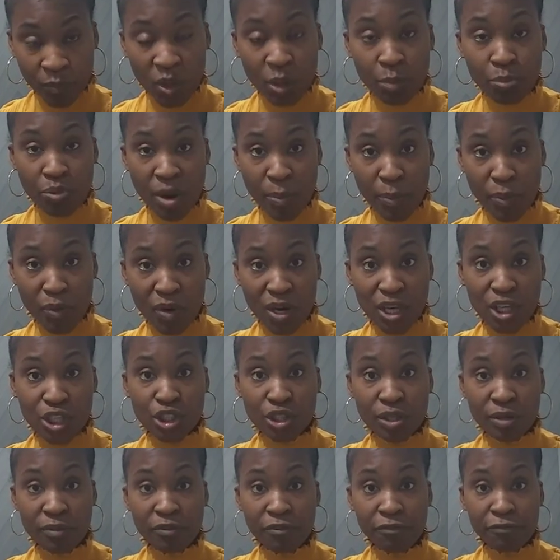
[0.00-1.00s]

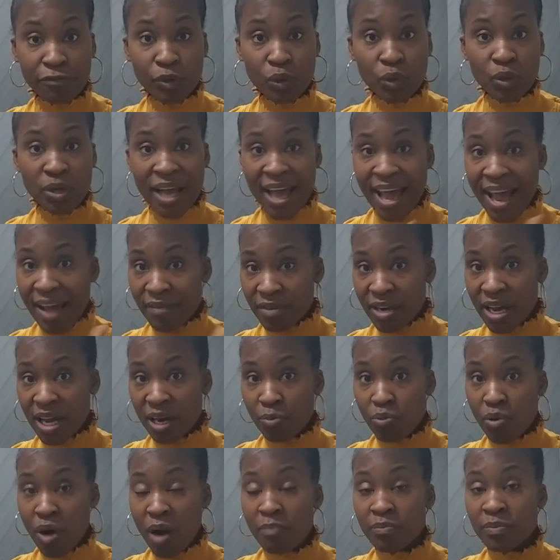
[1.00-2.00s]
preparation of the food, and I haven't had a
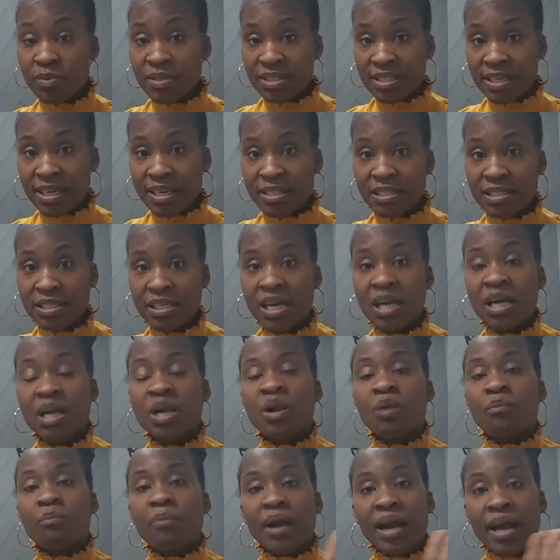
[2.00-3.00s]
problem since.
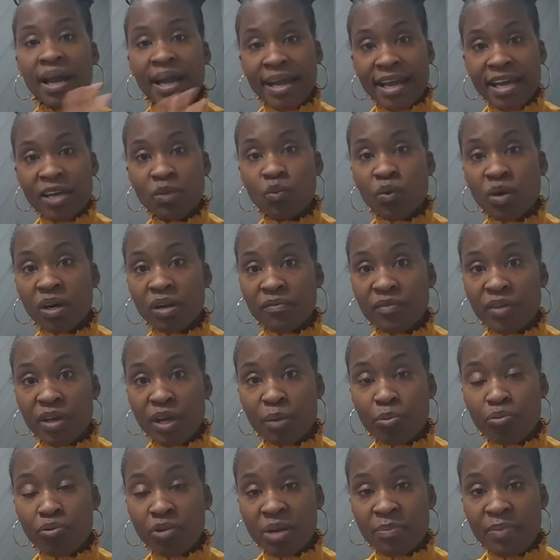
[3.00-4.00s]
But I ate one of their
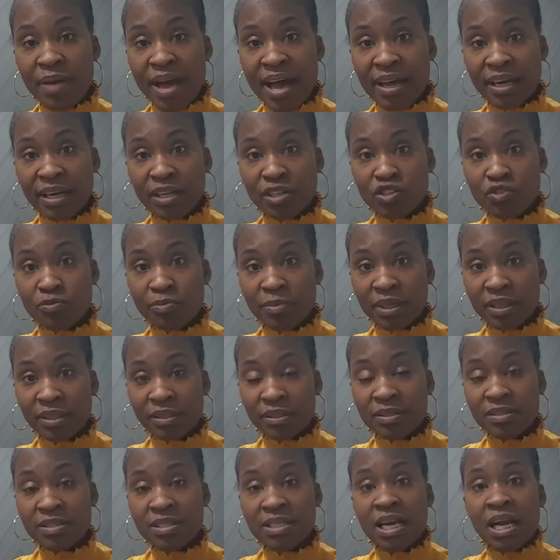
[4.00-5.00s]
prepackaged
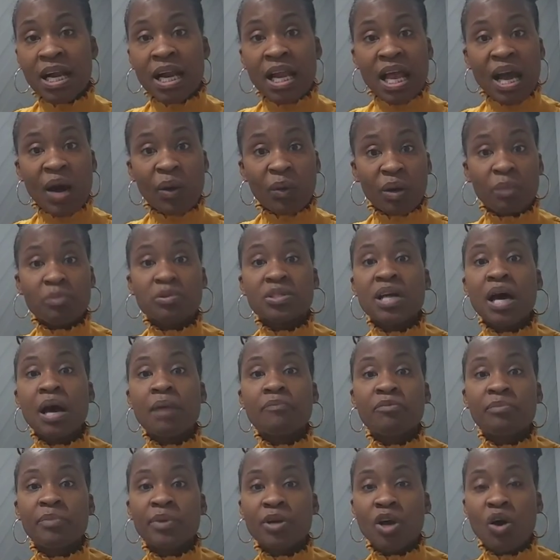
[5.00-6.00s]
meals, and when it was time
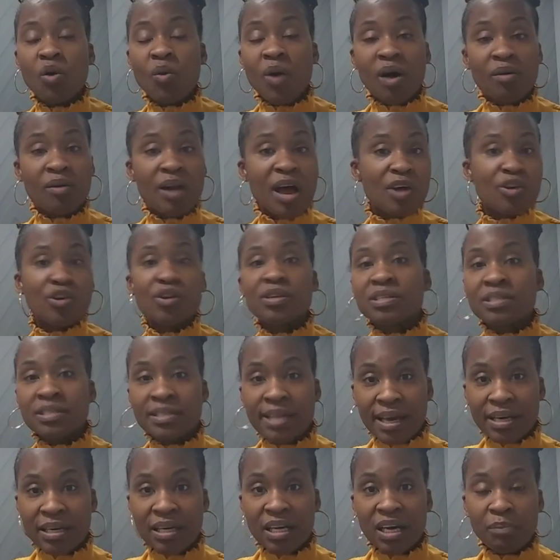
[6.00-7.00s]
for me to go out, I couldn't
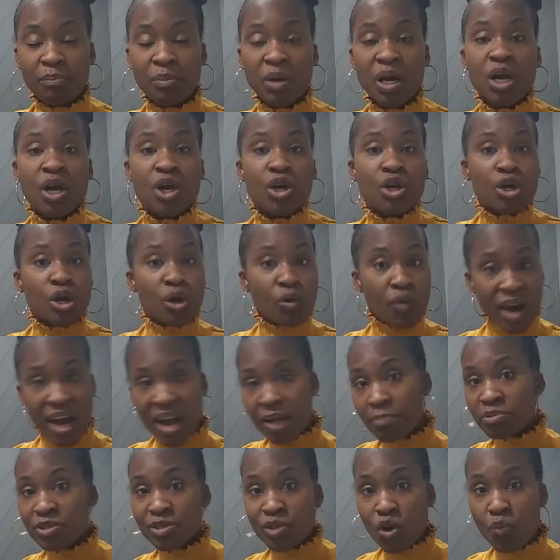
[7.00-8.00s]
stand up.
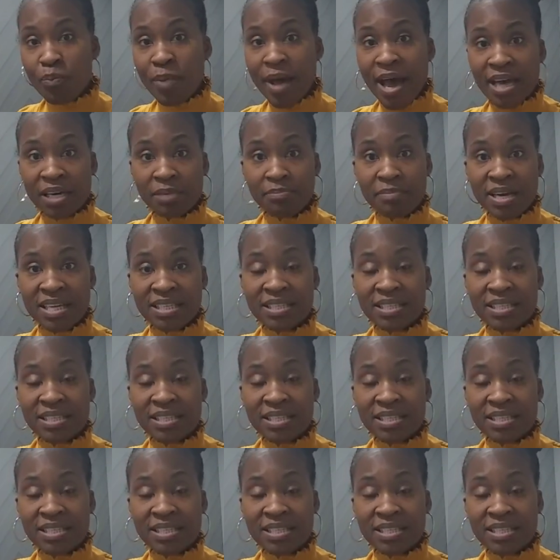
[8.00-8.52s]
Cramped so bad in my